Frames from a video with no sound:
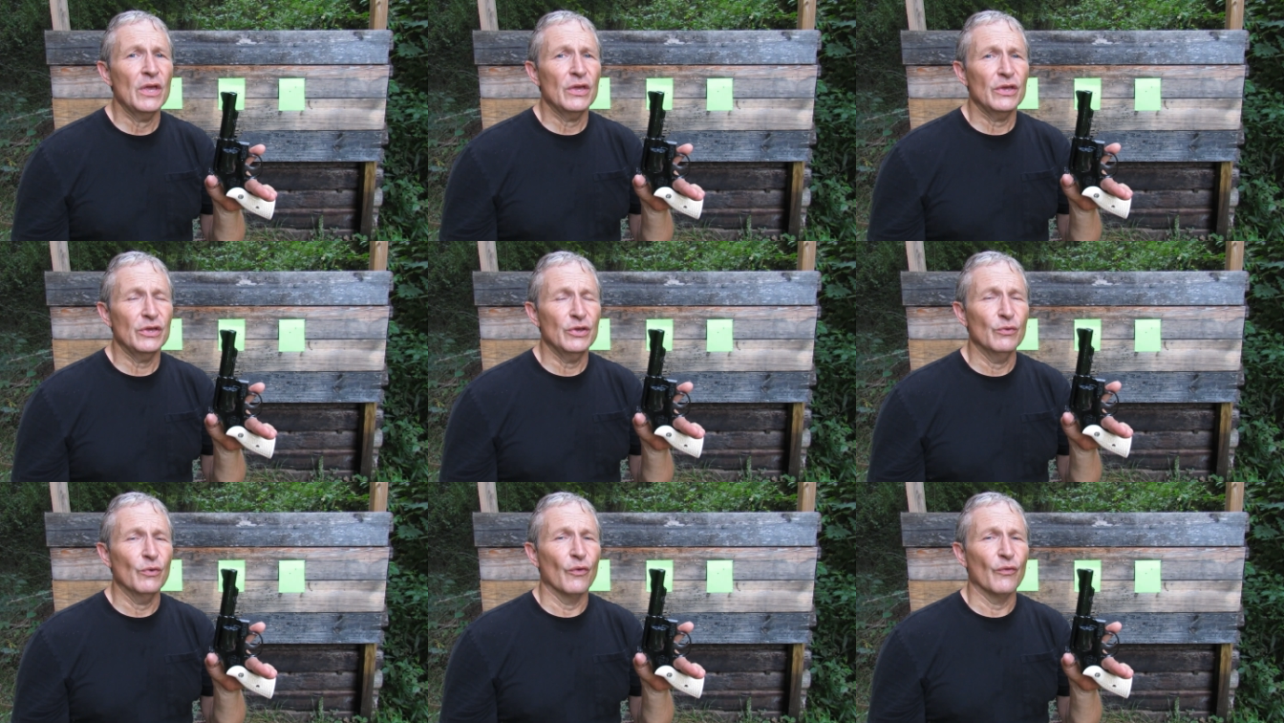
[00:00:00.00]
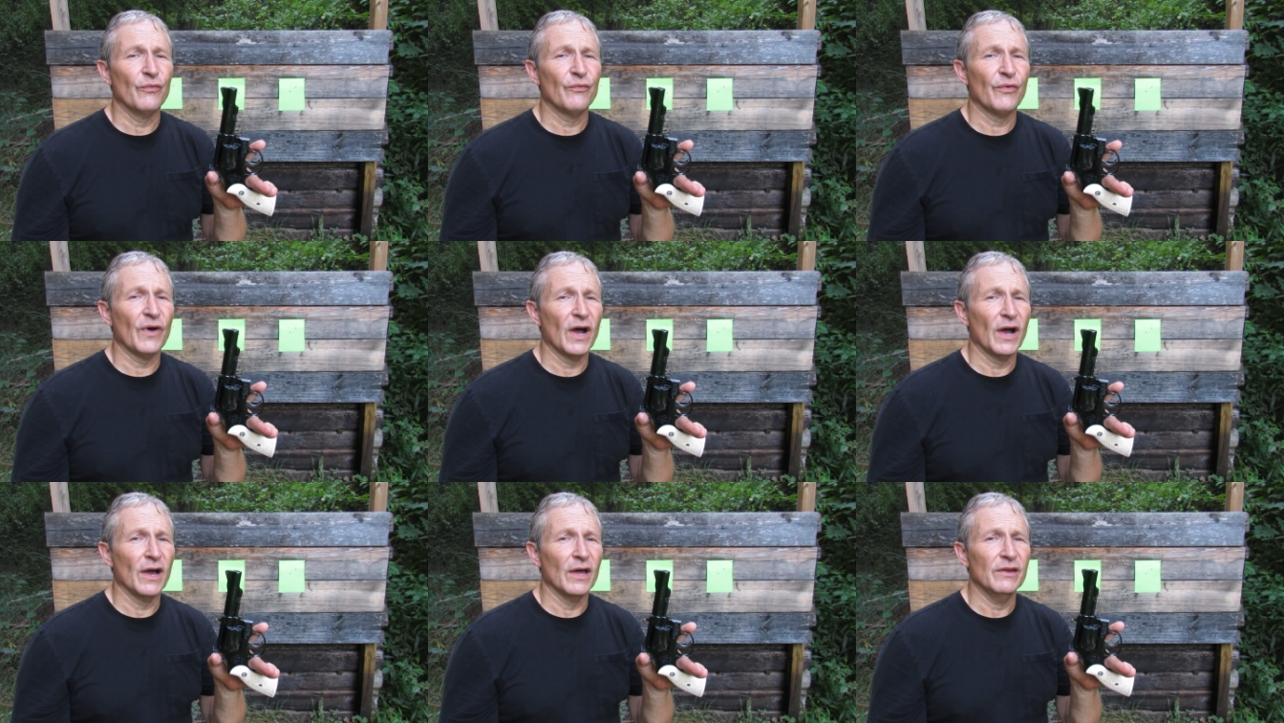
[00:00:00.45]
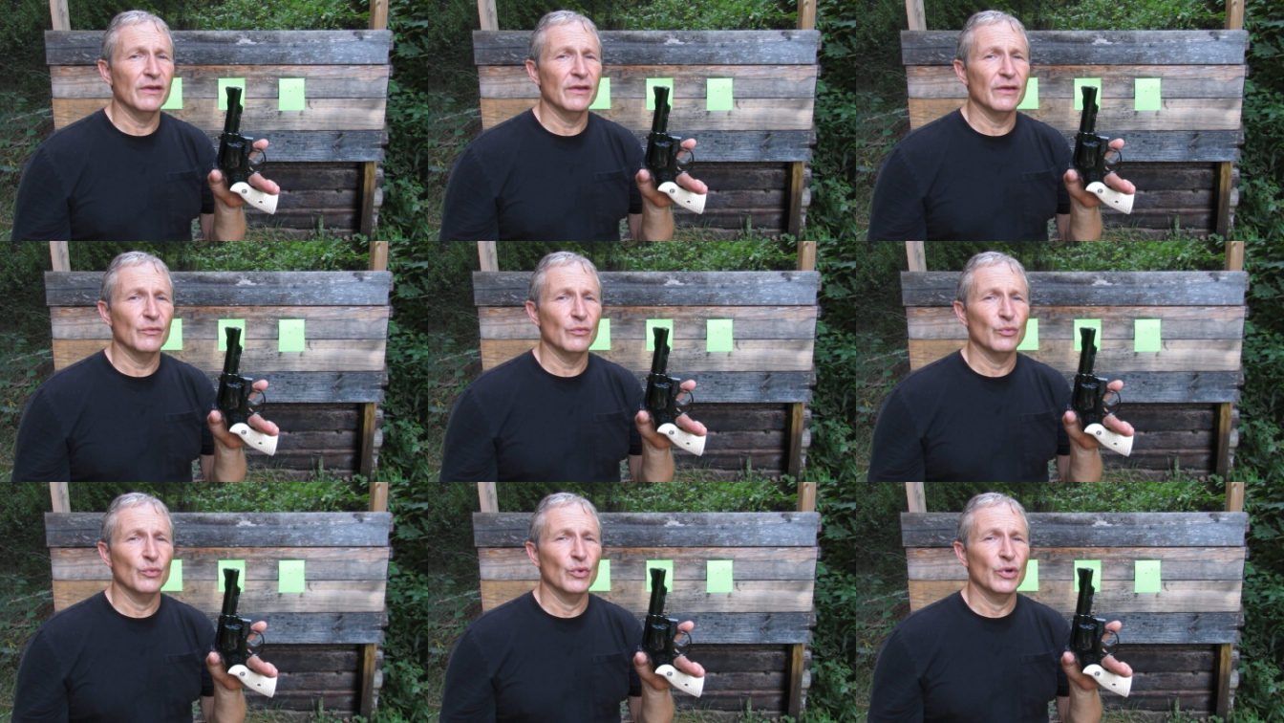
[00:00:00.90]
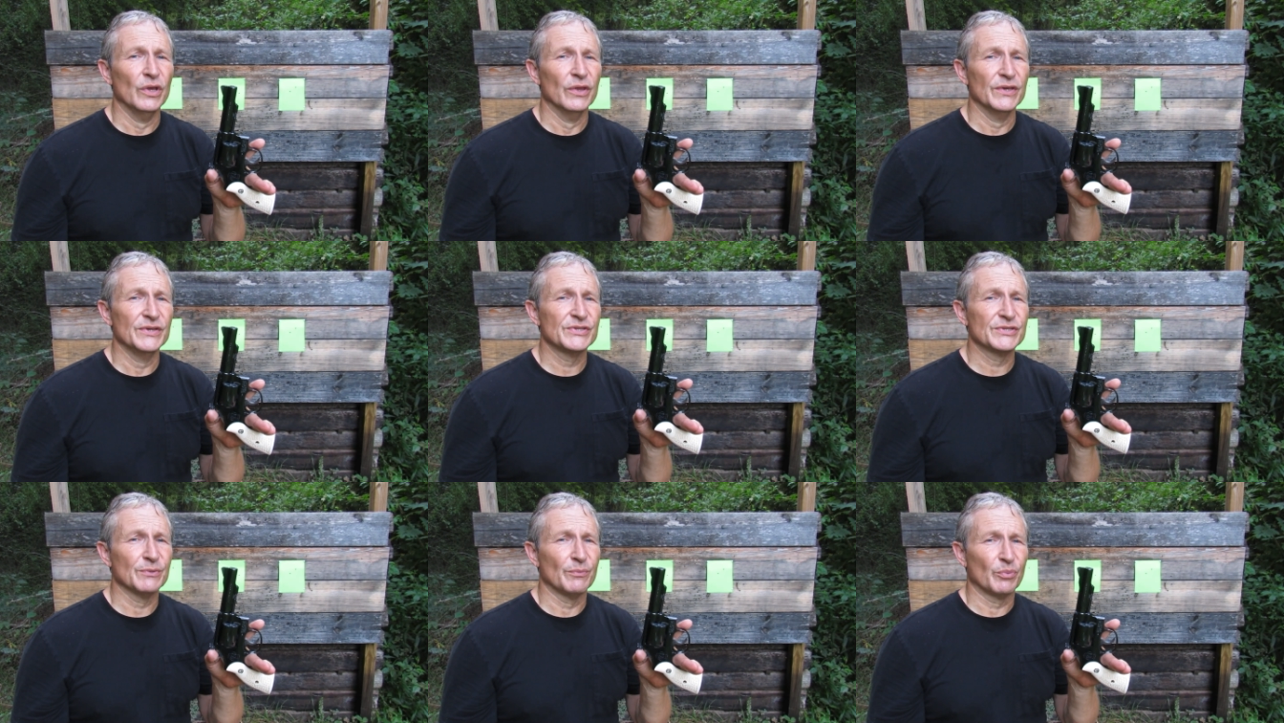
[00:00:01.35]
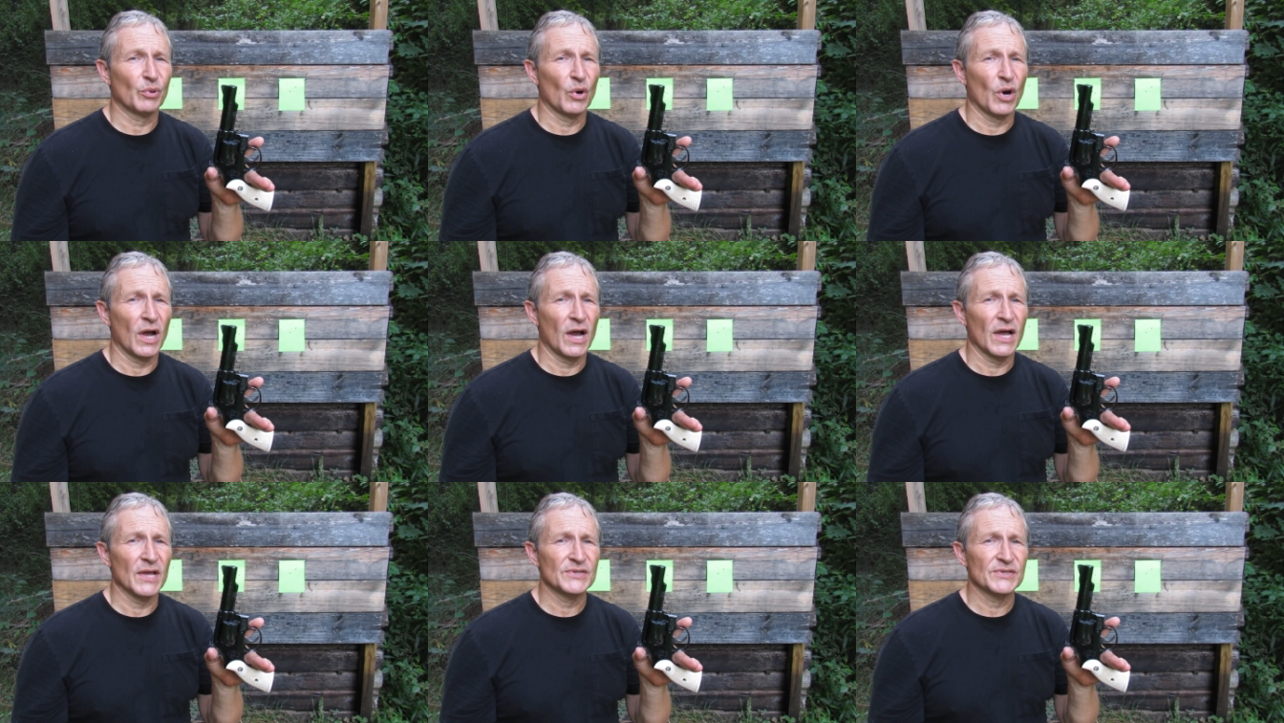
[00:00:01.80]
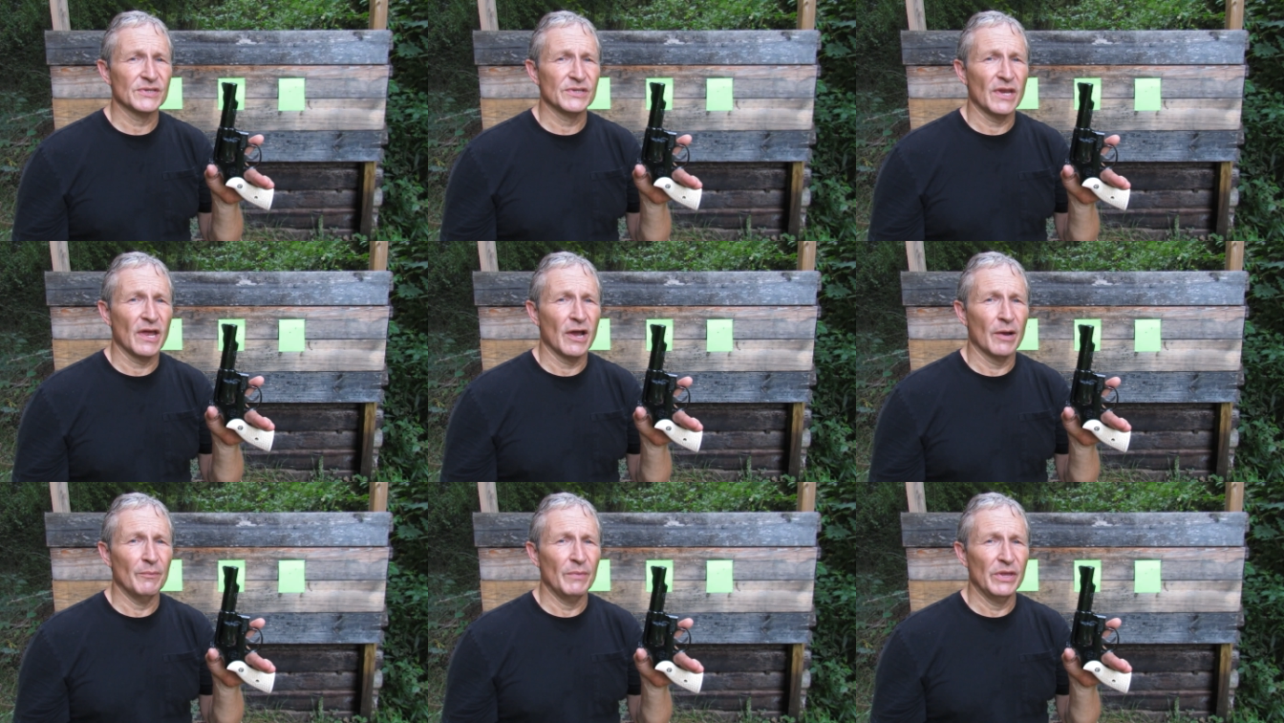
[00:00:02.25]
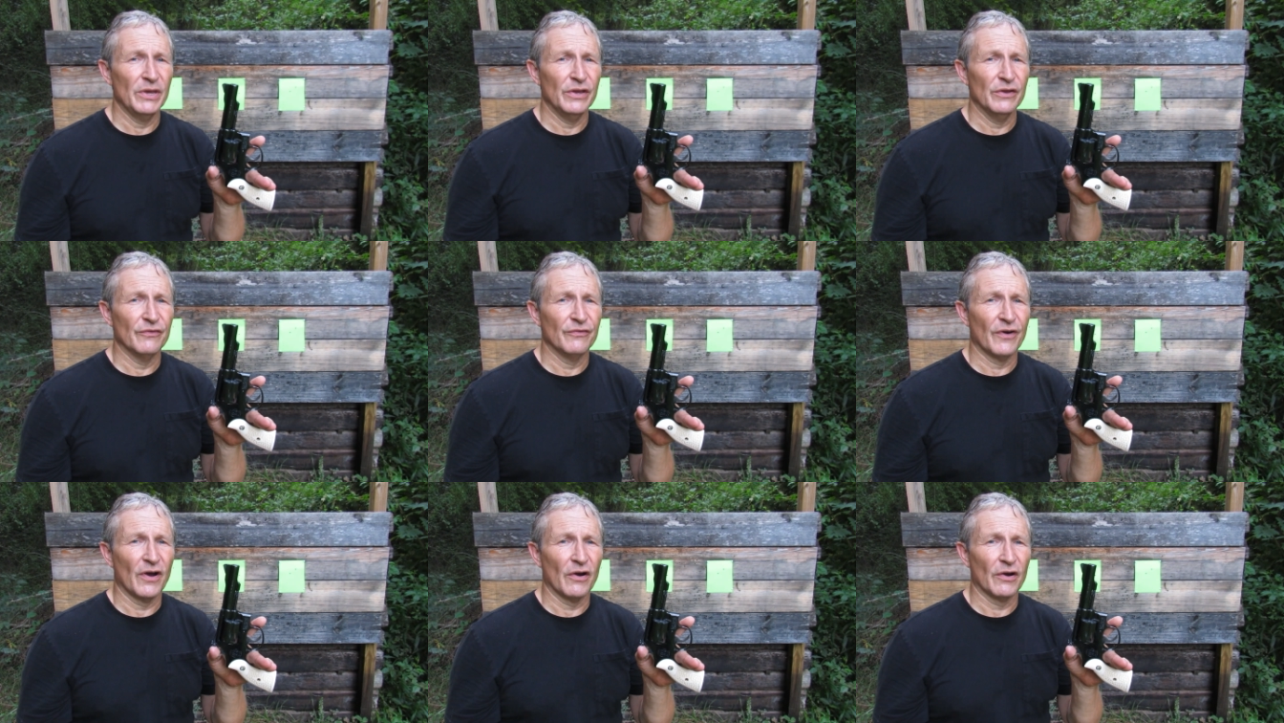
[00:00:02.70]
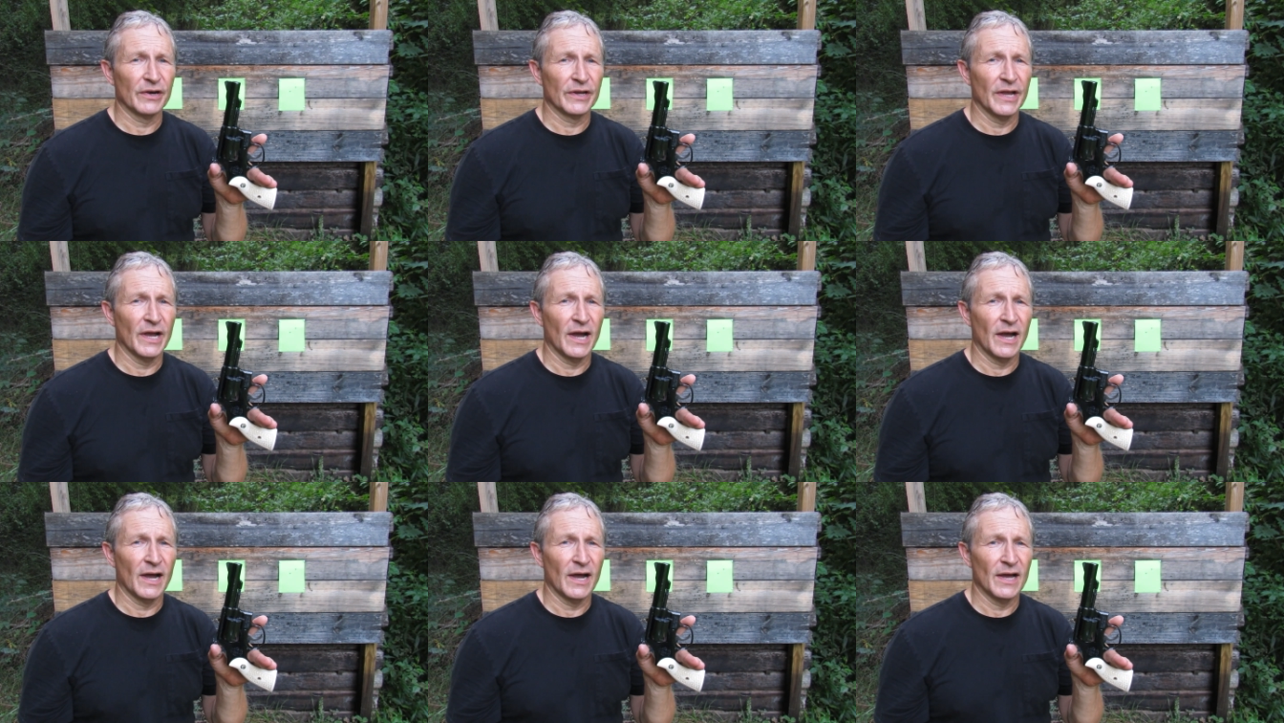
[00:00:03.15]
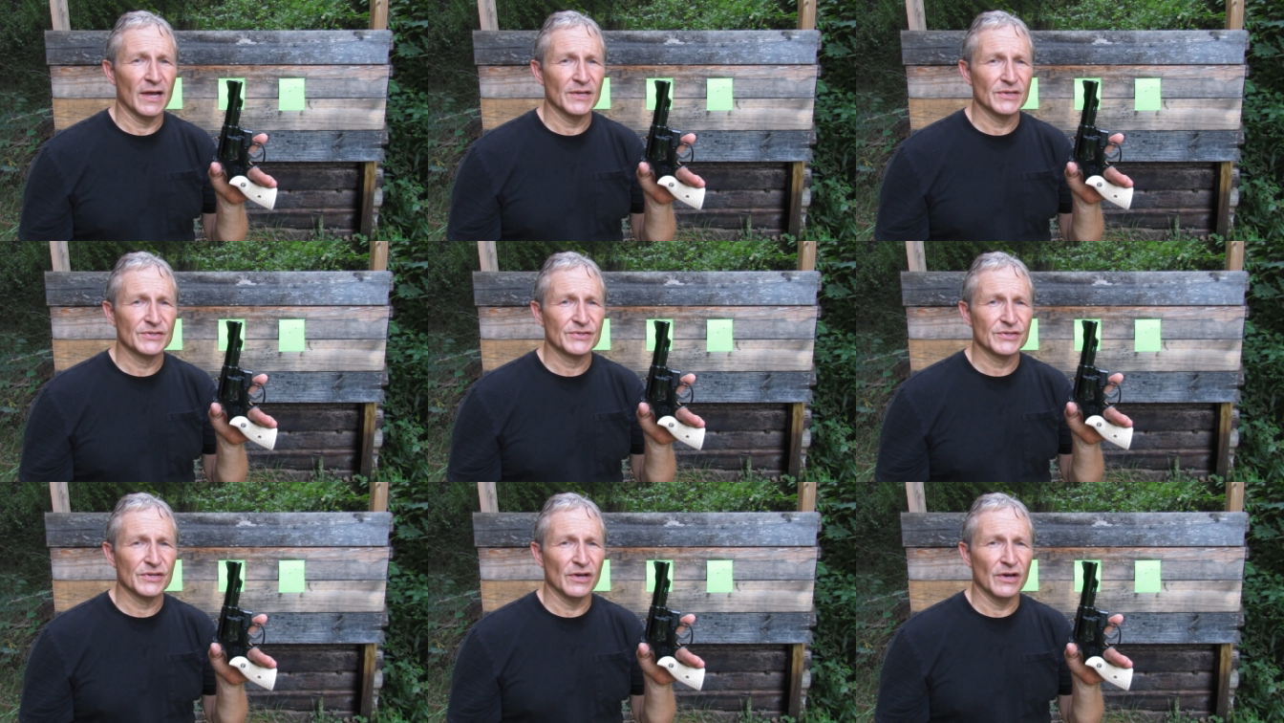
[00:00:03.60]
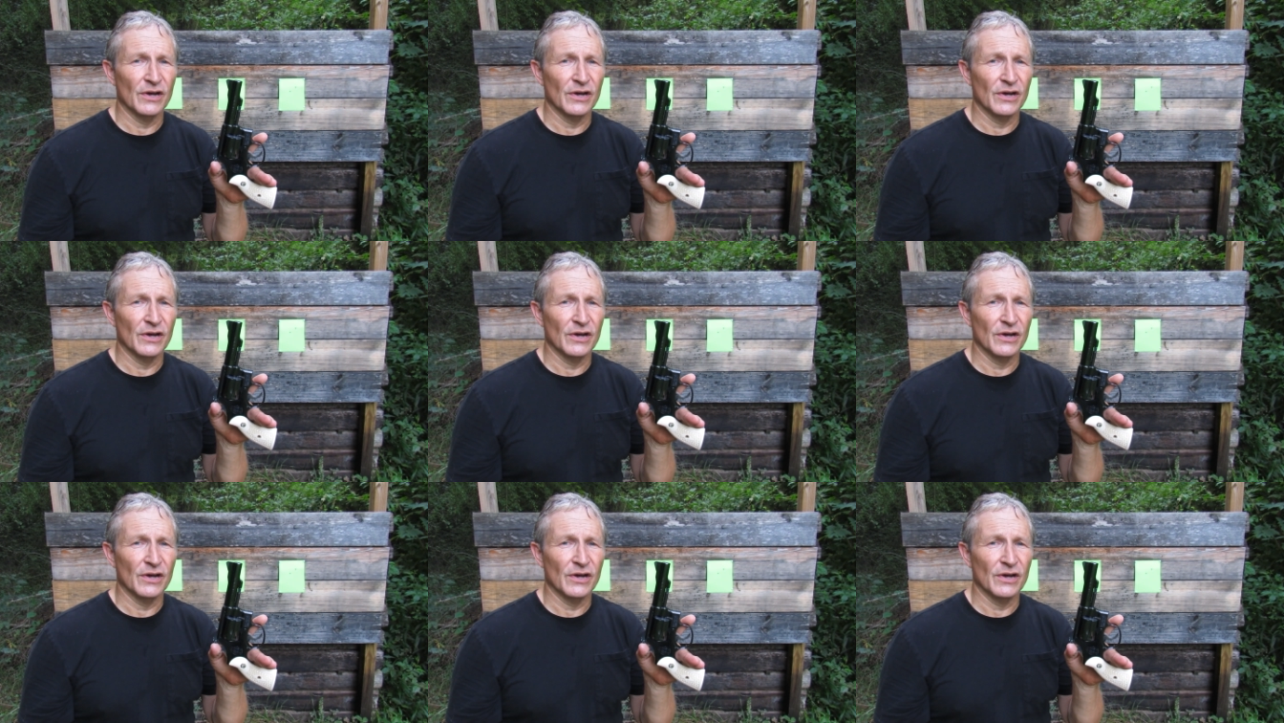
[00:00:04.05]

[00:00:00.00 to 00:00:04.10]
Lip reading: you will find it really surprising how many of our guys